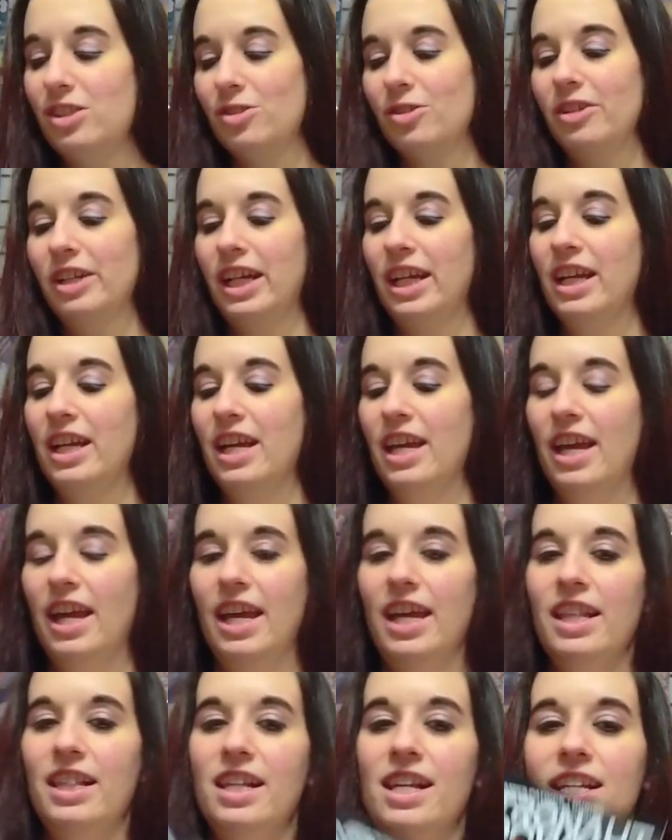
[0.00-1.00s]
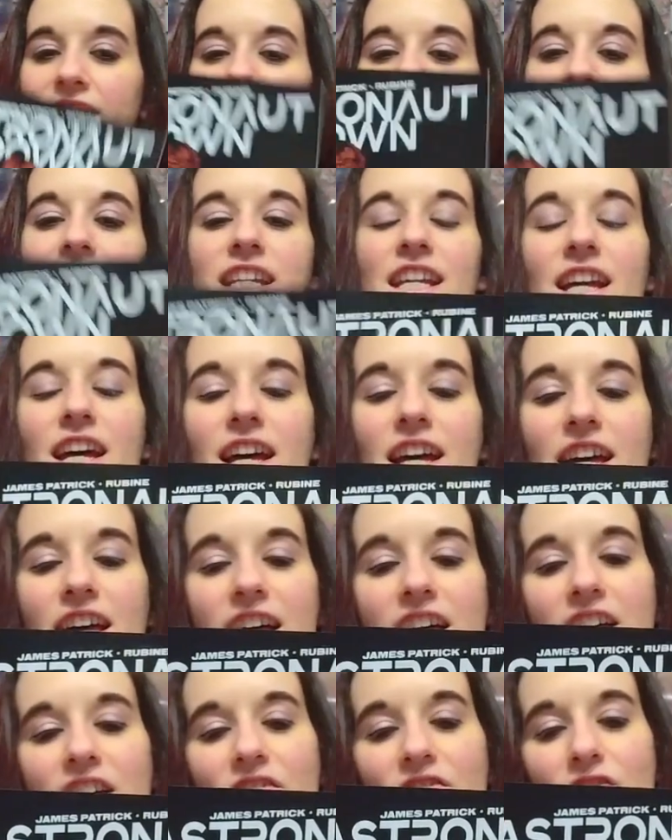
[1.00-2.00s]
story. And lastly,
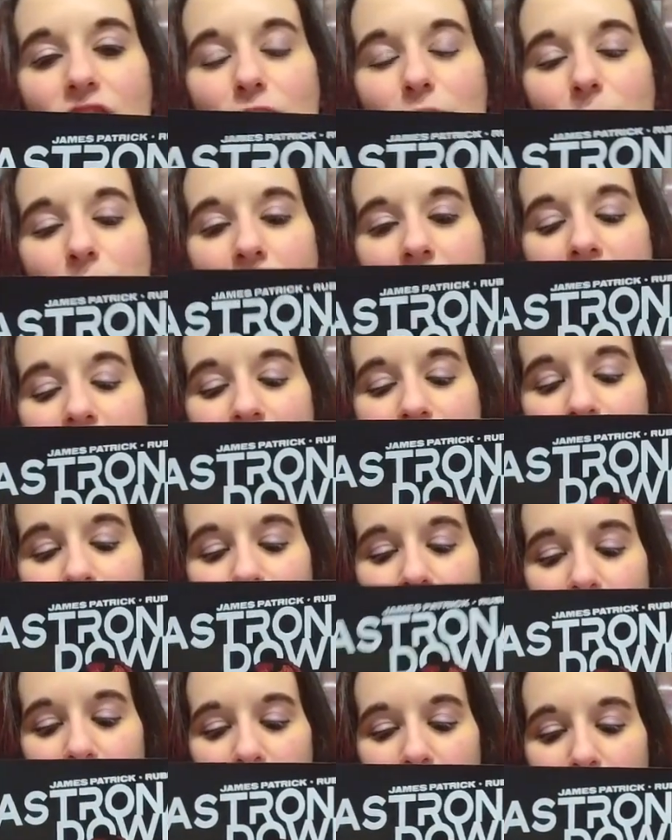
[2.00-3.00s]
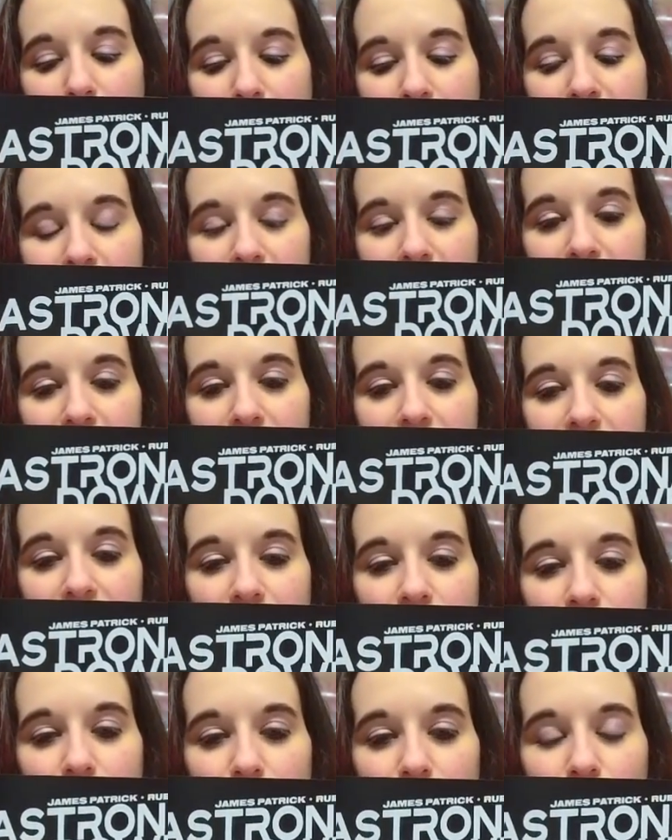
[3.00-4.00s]
from Aftershock Comics, this is
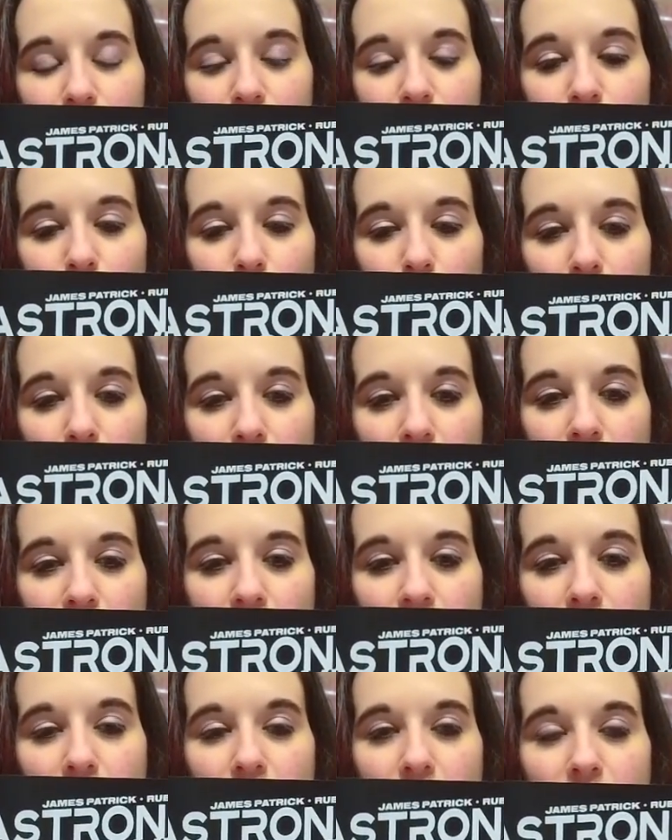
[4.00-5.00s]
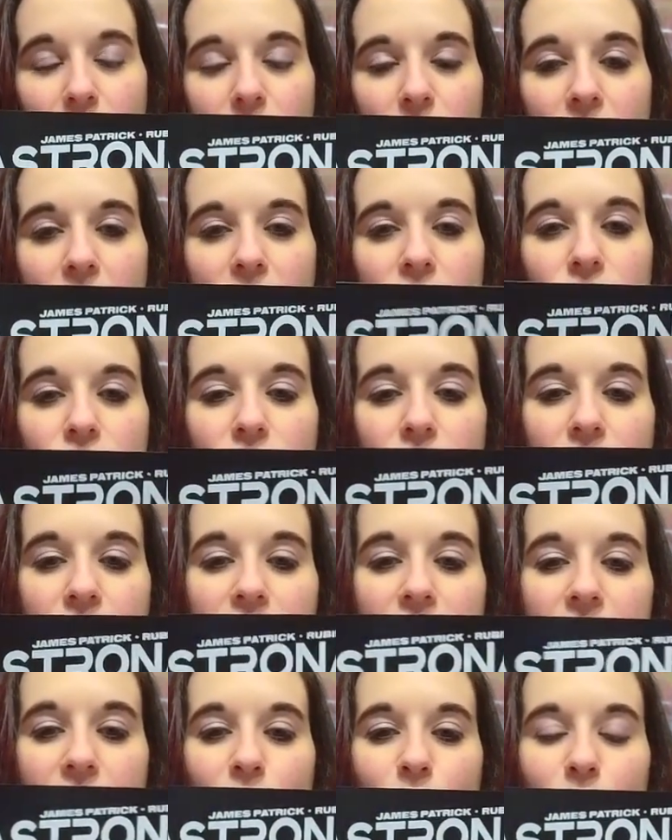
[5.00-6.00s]
issue 4 of Astronaut
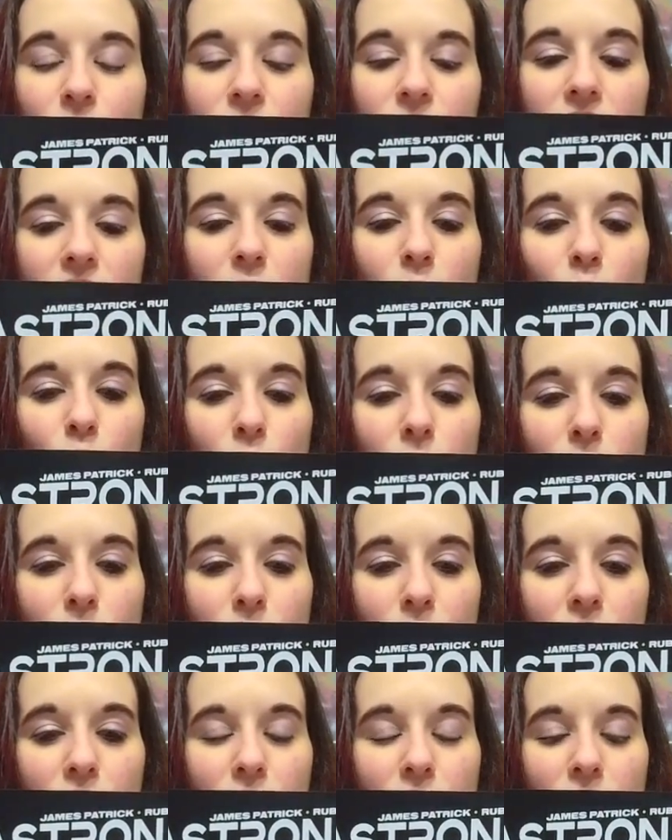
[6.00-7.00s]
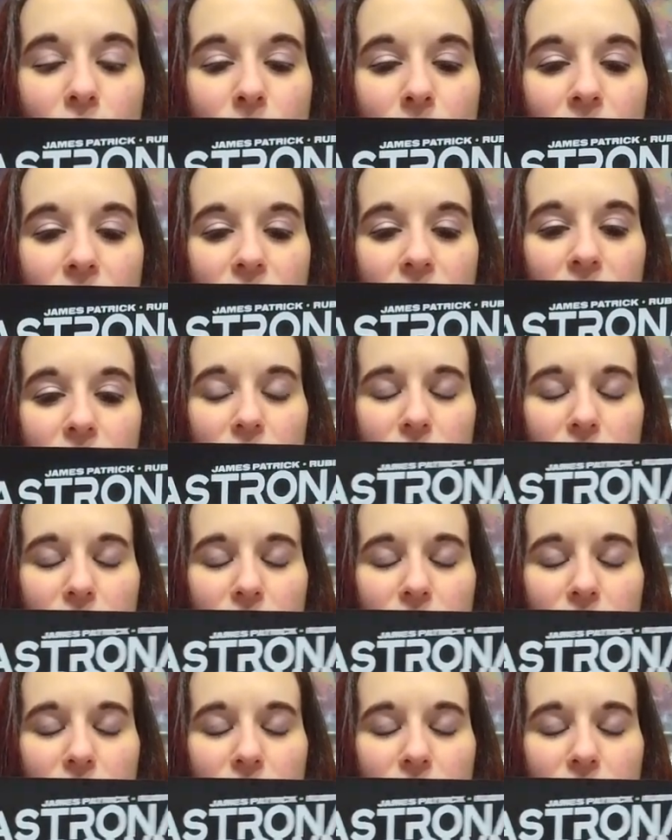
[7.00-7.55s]
Down. We've got one more to wrap this